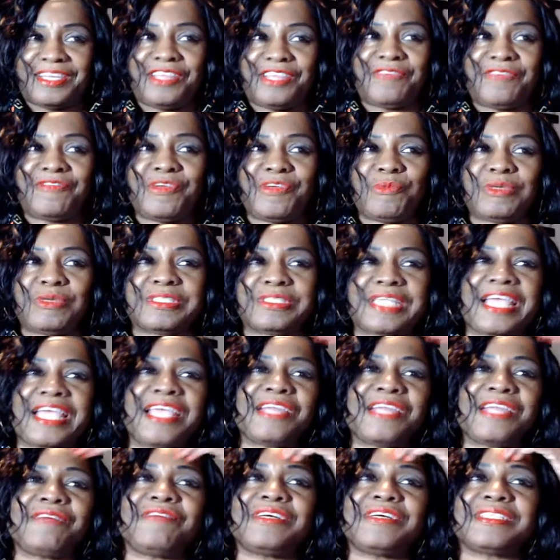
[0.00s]
if it was 8
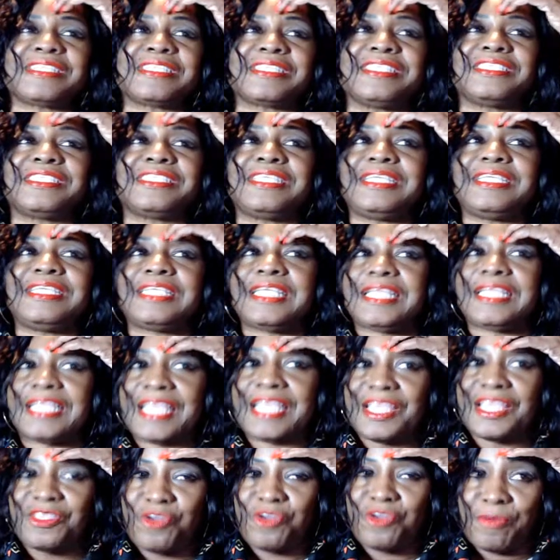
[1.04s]
of us and she did it,
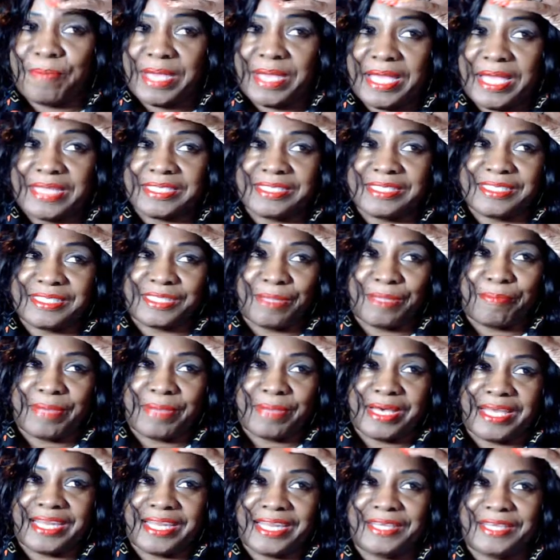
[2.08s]
can you imagine somebody